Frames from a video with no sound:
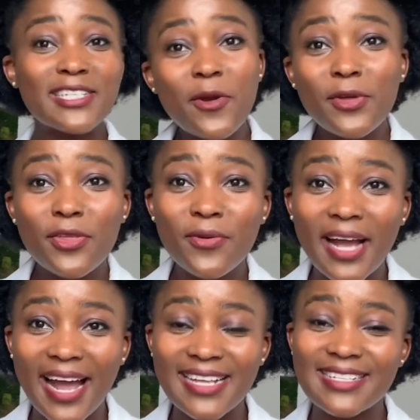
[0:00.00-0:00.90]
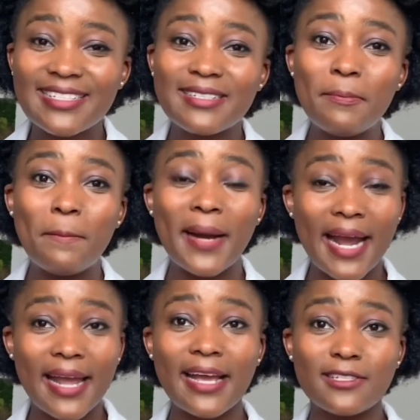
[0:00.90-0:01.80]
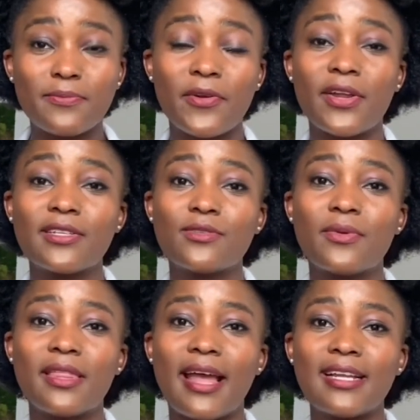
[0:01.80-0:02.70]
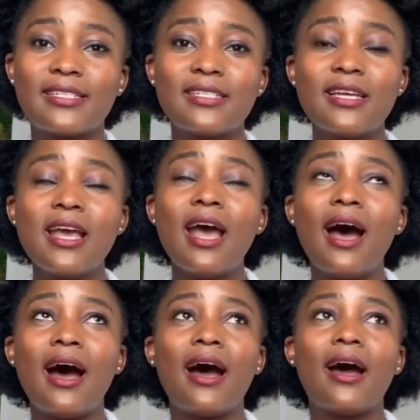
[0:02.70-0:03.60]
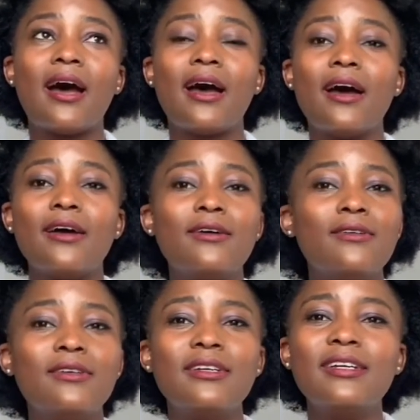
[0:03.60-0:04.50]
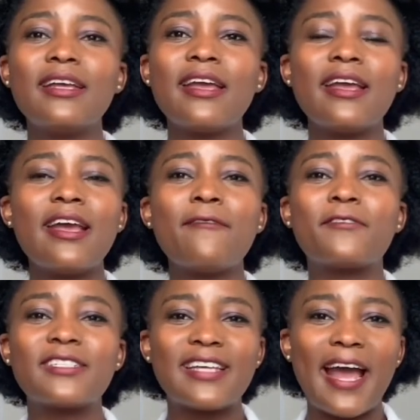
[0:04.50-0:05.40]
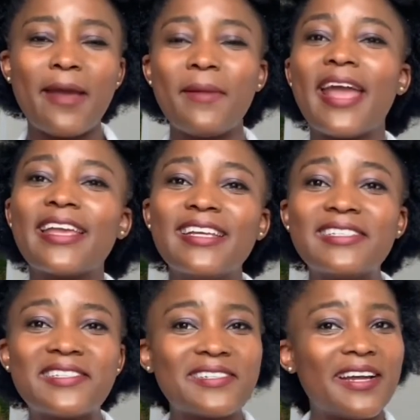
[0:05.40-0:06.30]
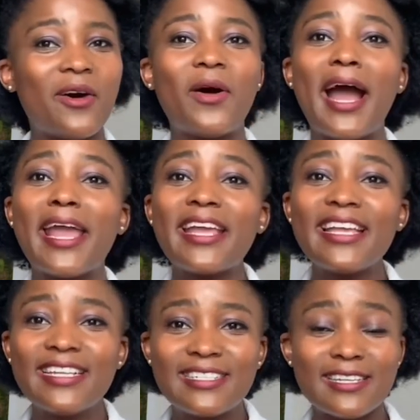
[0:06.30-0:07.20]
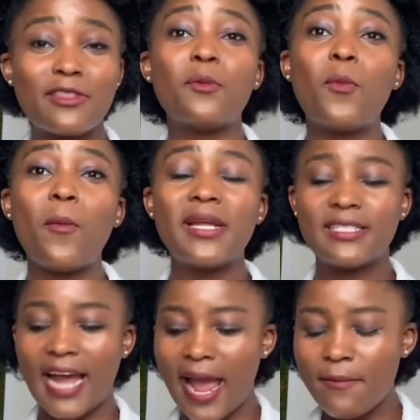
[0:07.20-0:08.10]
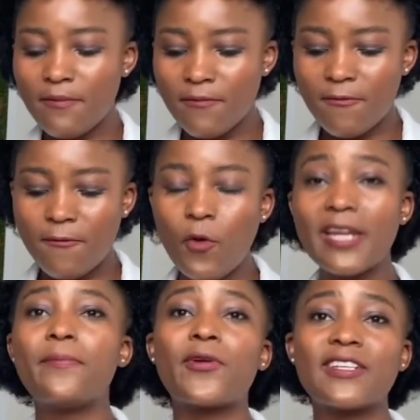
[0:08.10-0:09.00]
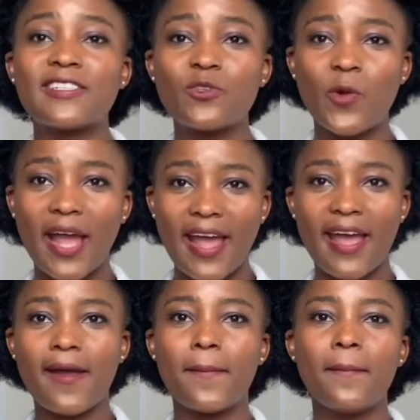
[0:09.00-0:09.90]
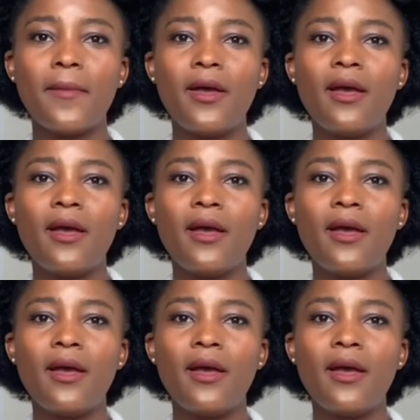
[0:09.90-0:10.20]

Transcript: share with you guys my experience with that. Uh, every time I eat now, I eat in the moment. I'm fully present where I am.